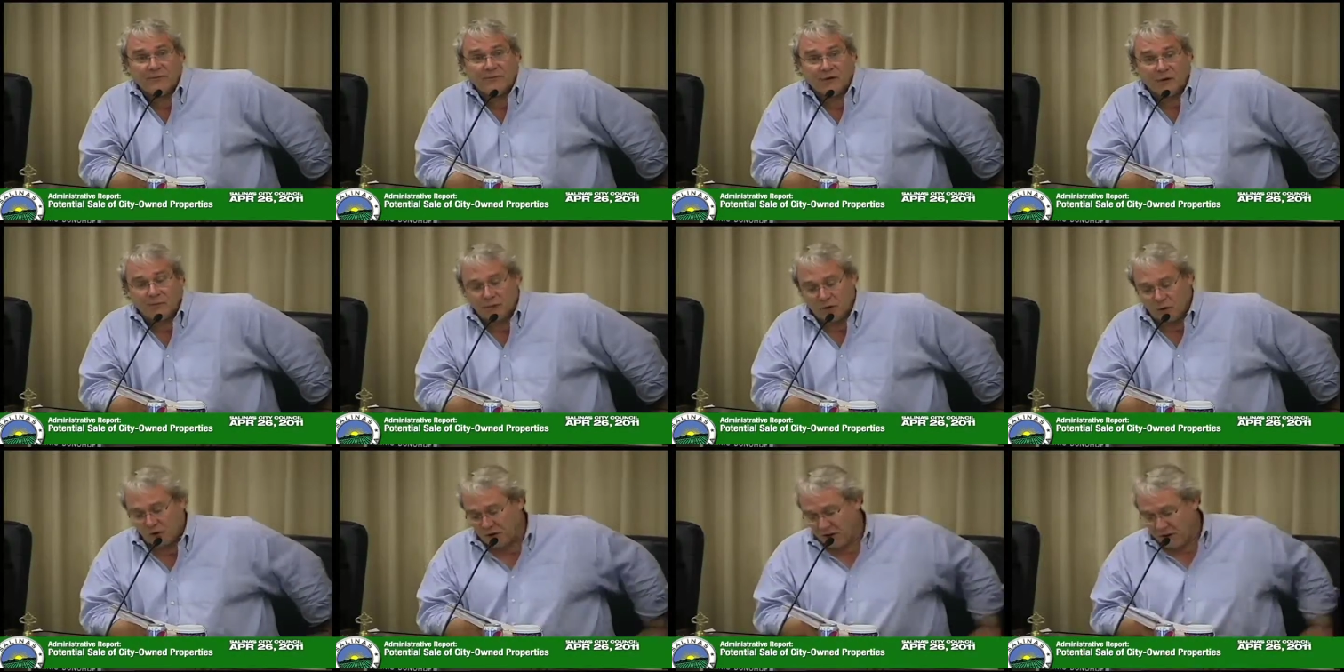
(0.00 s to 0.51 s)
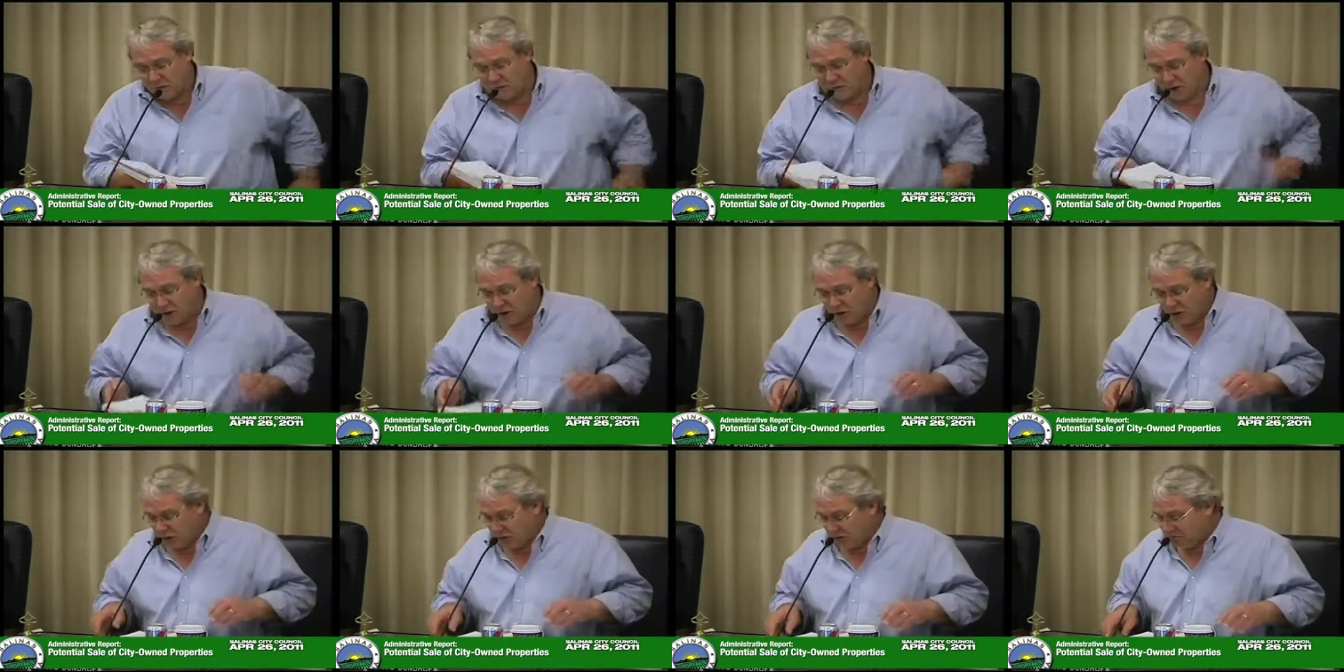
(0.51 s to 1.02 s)
So, okay,
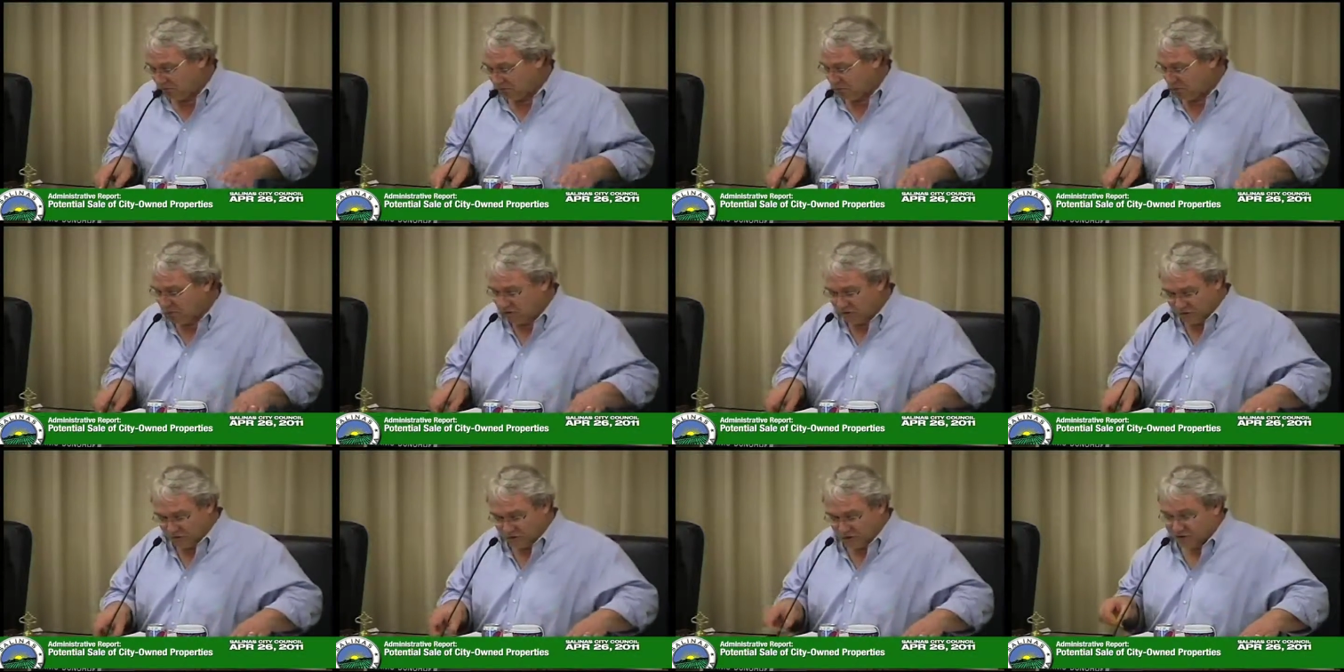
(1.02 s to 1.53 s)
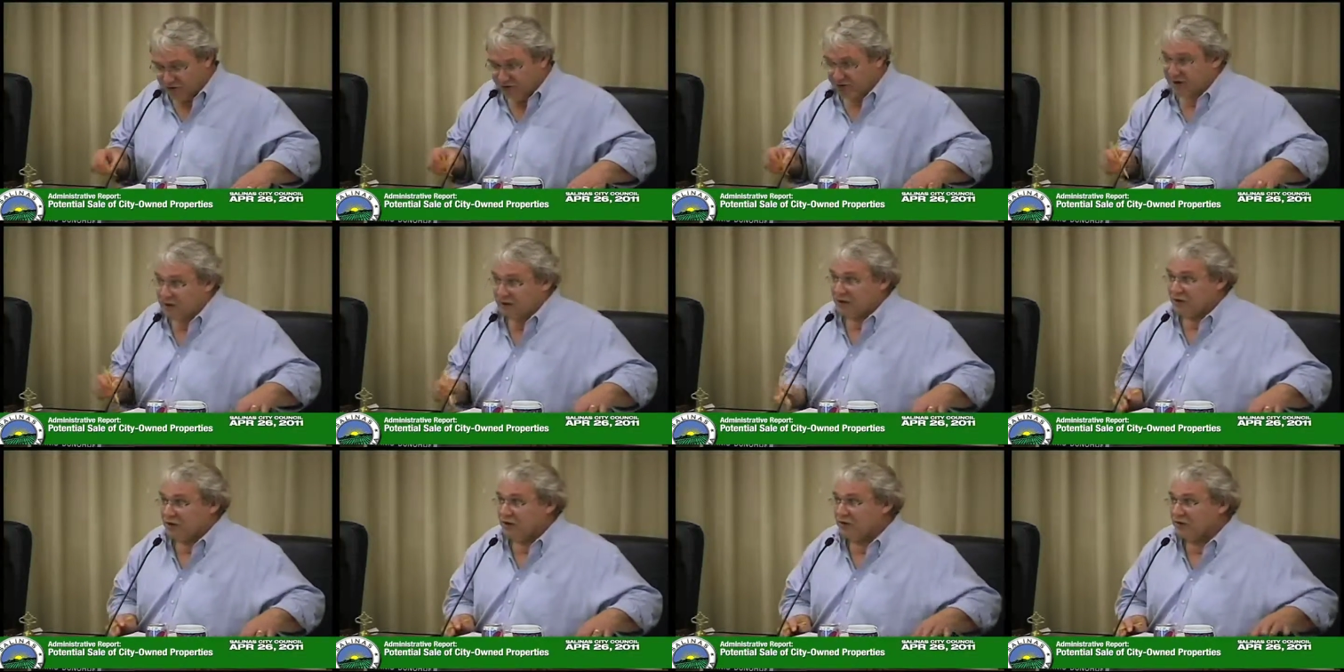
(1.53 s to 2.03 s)
good. Good discussion.
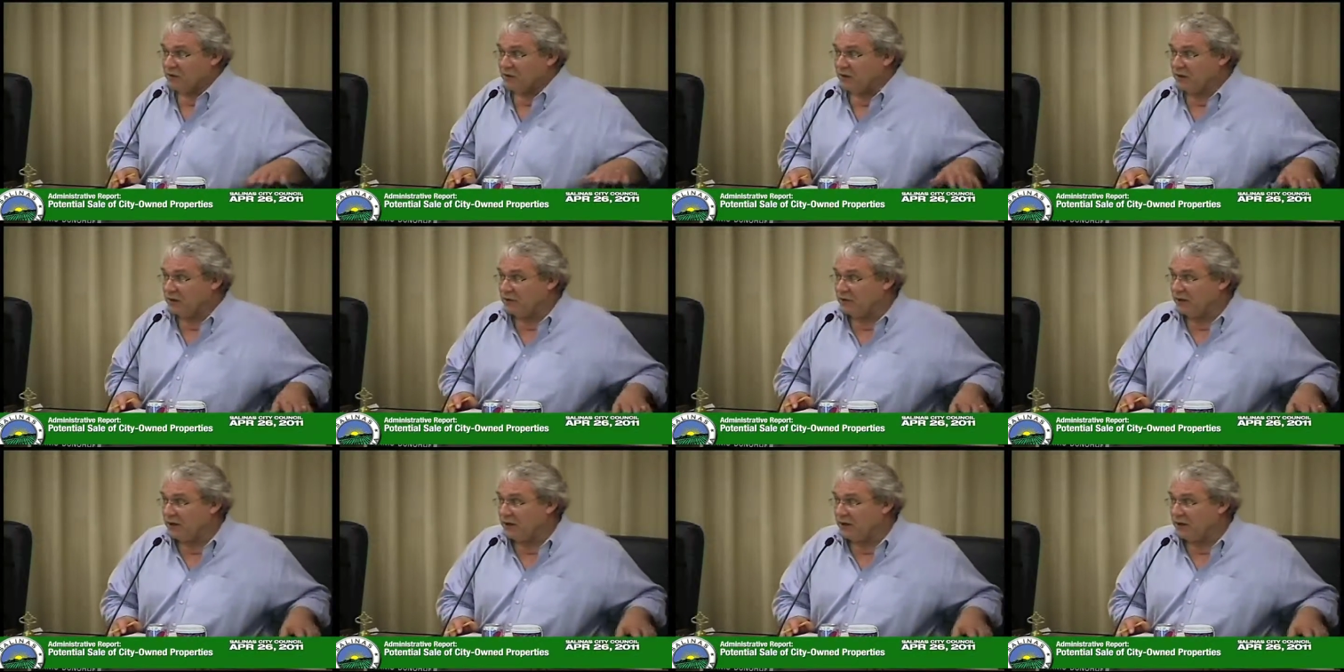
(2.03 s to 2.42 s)
Thank you, everyone.